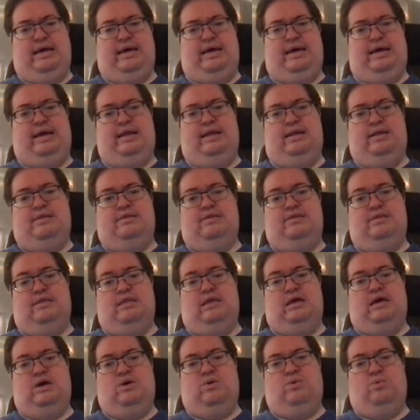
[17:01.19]
And
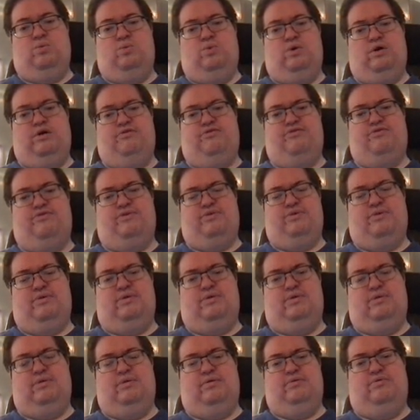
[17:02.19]
now what
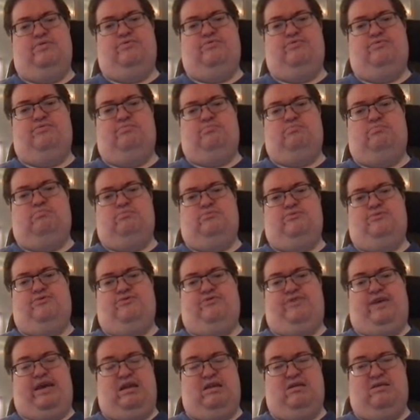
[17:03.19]

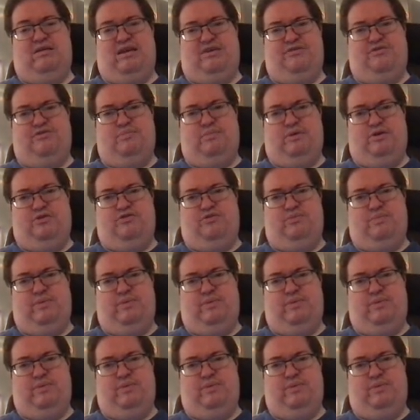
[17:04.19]
standard estimation